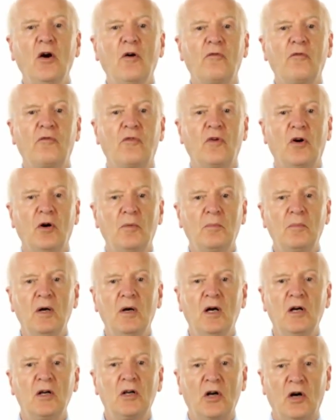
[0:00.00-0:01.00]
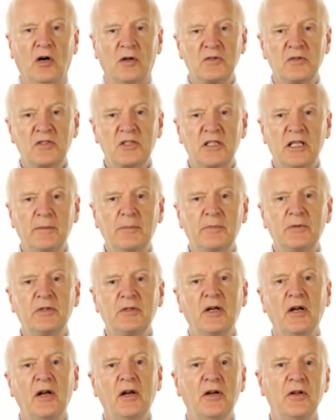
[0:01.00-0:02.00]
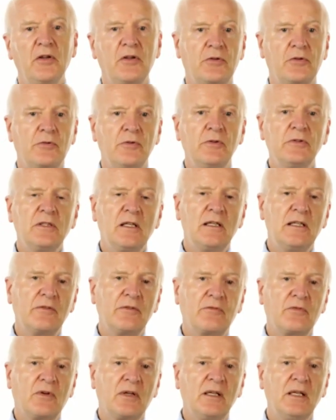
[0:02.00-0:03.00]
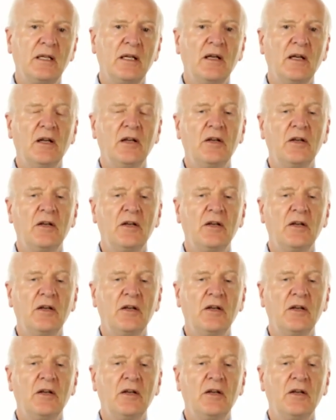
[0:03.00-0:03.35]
from concept through delivery,